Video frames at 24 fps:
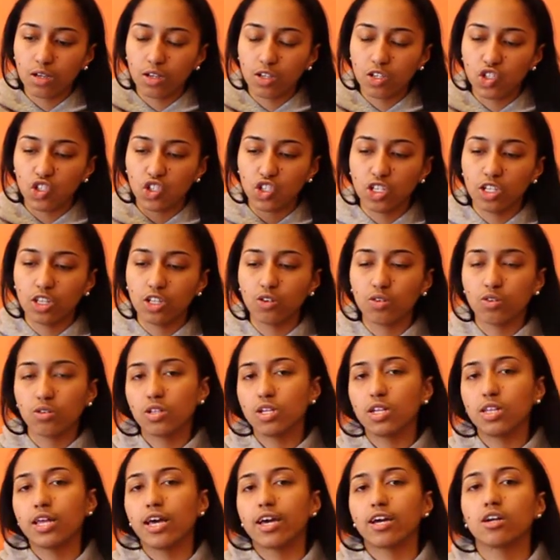she
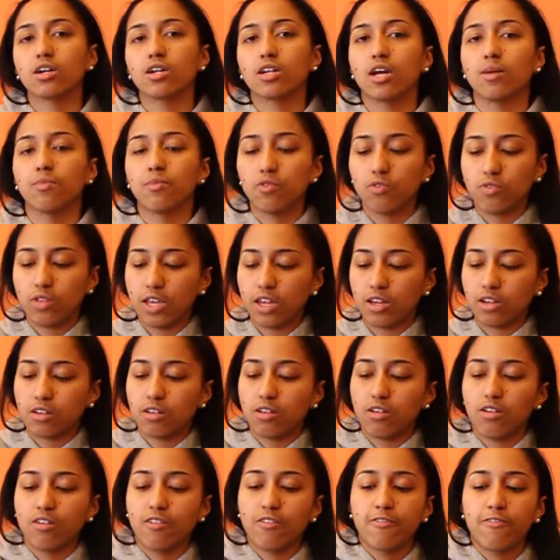literally, like, could not, like,
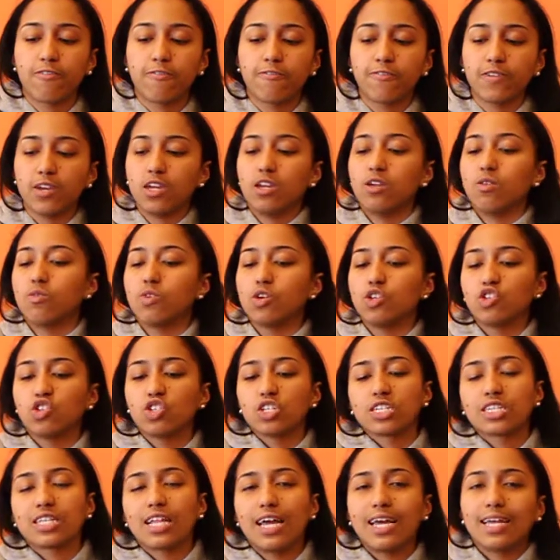her feet were
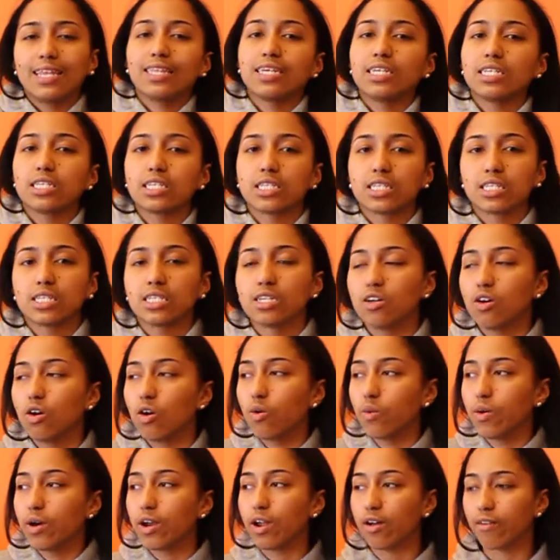just like this
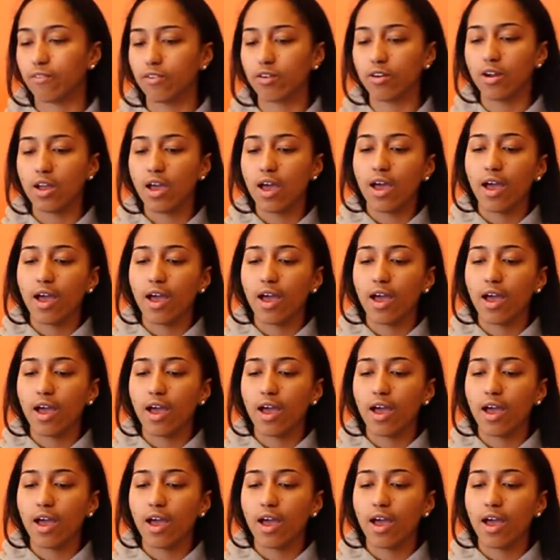or whatever.